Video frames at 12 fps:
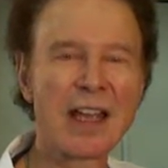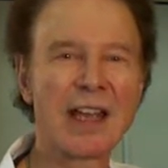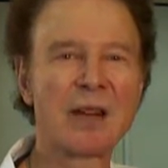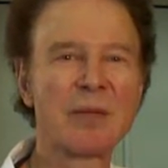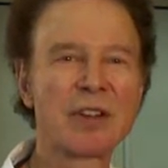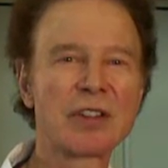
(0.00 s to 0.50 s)

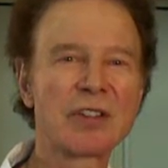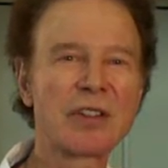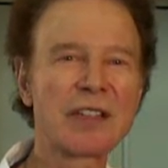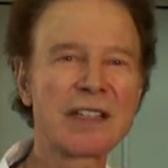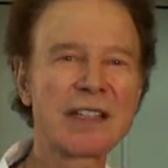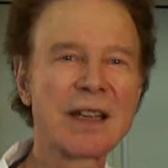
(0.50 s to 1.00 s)
and be sure
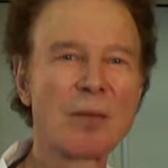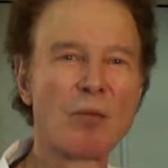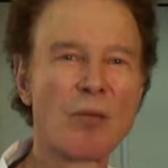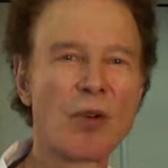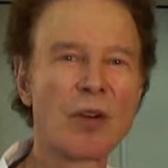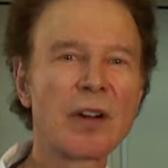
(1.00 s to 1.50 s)
to see a
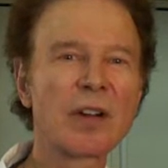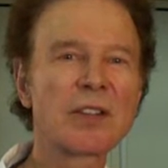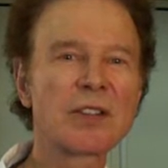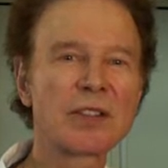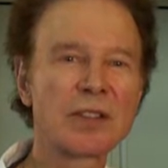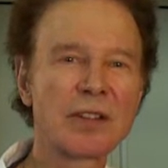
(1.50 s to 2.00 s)

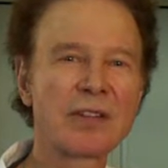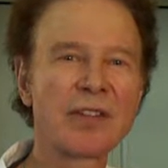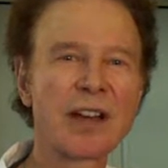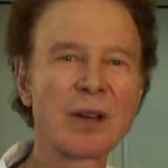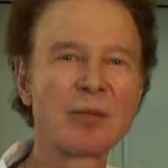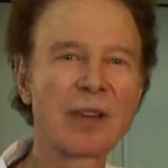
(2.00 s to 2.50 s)

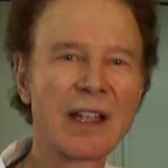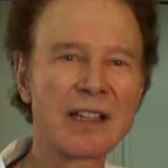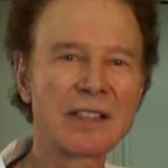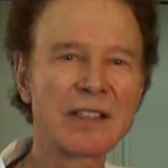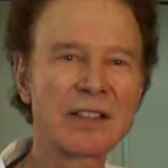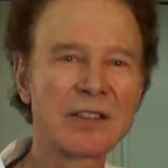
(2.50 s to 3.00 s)
board-certified
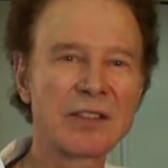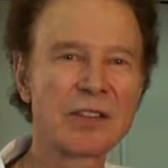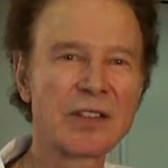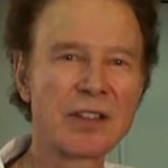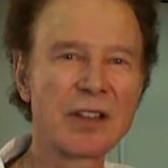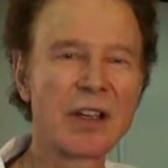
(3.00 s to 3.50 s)
plastic
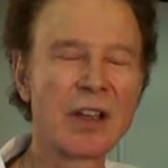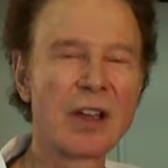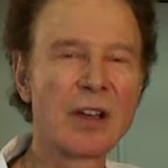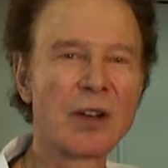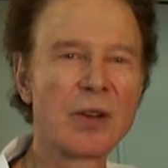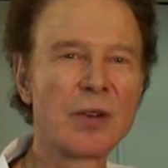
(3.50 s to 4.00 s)
surgeon
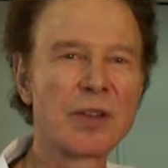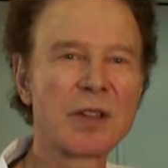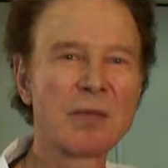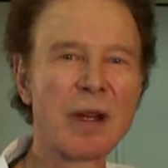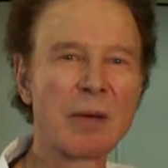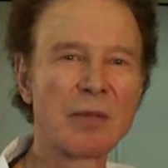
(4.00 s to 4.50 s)
who's a
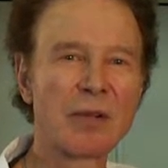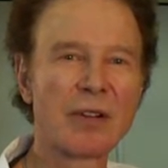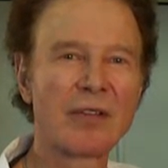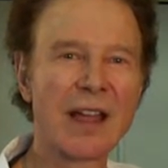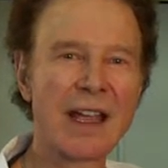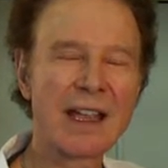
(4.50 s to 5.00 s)
member
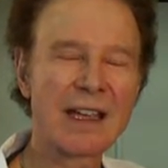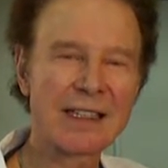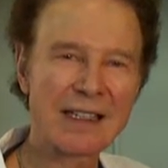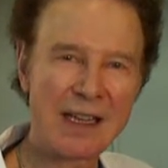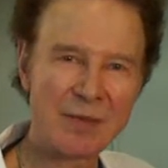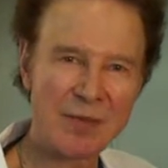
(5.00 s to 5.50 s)
of
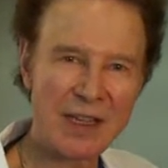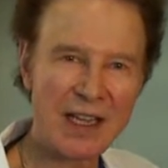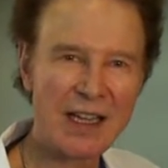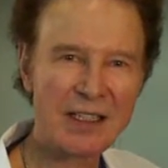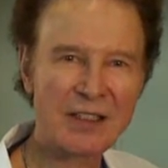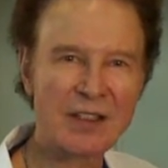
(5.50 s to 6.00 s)

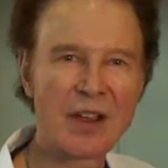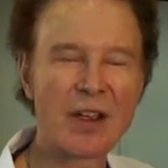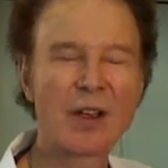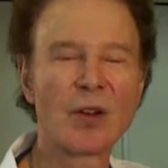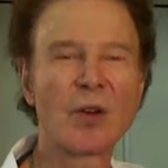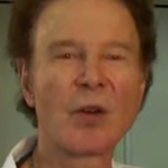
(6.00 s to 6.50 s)
ASAPS
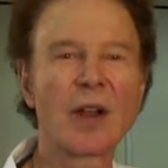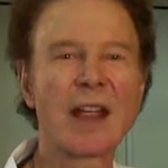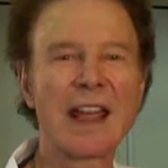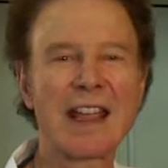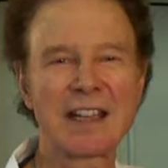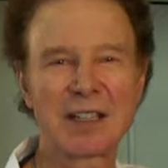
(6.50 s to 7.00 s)
or
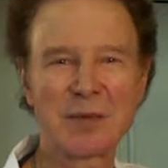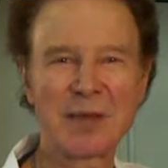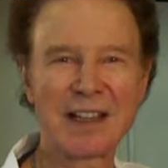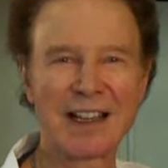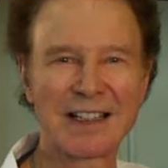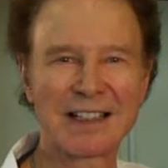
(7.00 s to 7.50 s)

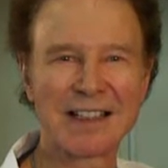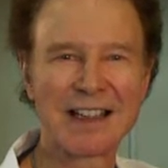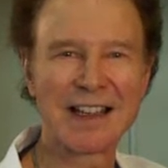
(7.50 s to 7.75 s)
ASPS.